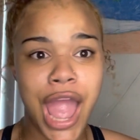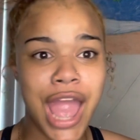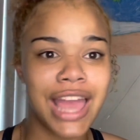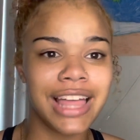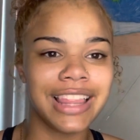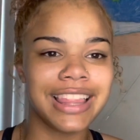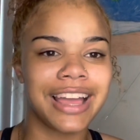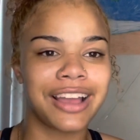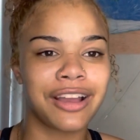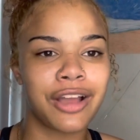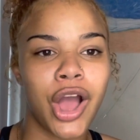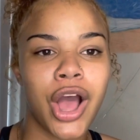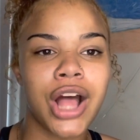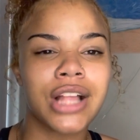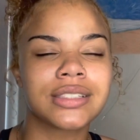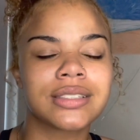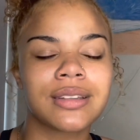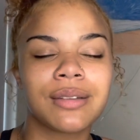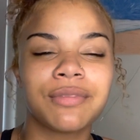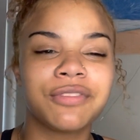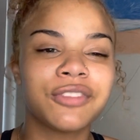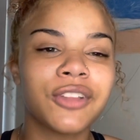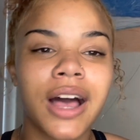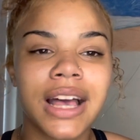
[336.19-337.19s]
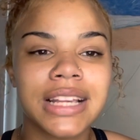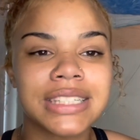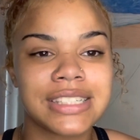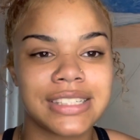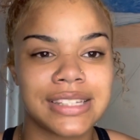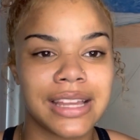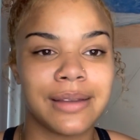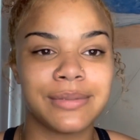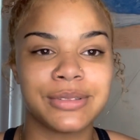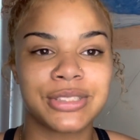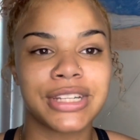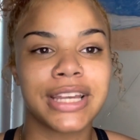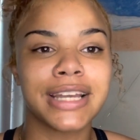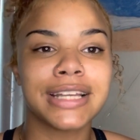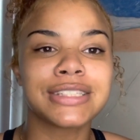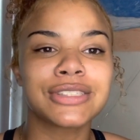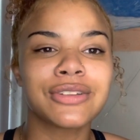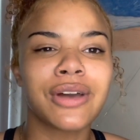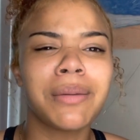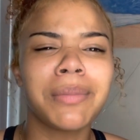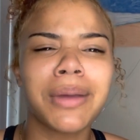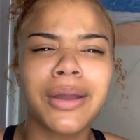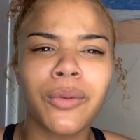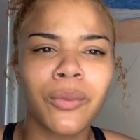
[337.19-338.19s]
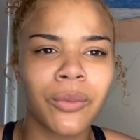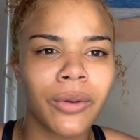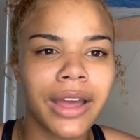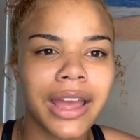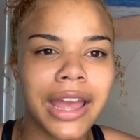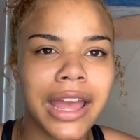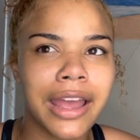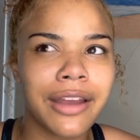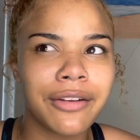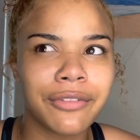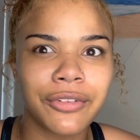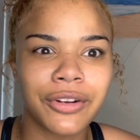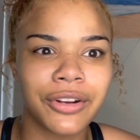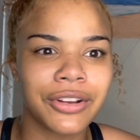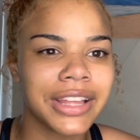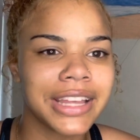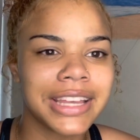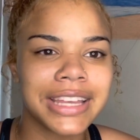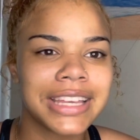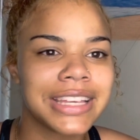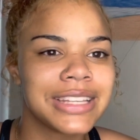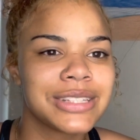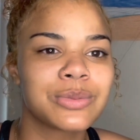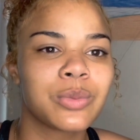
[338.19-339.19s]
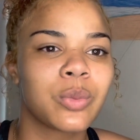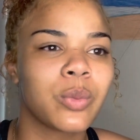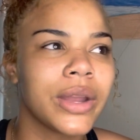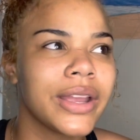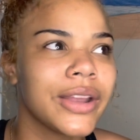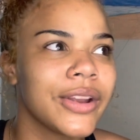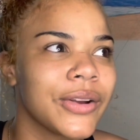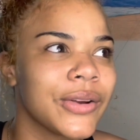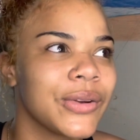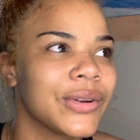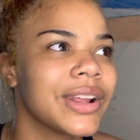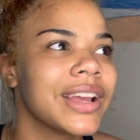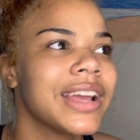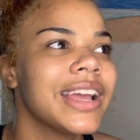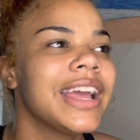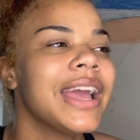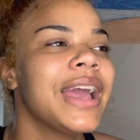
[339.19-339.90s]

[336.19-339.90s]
Like, on some flossy type shit. So I'm like, whatever. Like, he's weird.